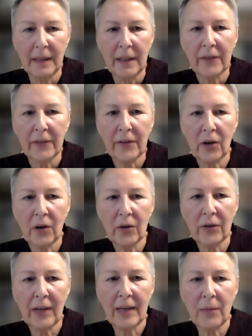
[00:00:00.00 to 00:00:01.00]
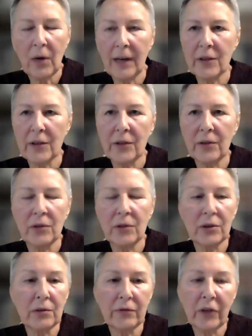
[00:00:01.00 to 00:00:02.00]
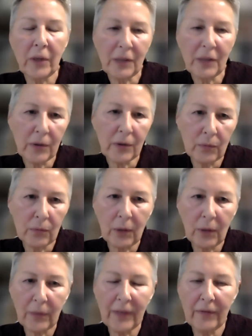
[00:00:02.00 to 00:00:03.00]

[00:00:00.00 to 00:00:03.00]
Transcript: So they want to do very much what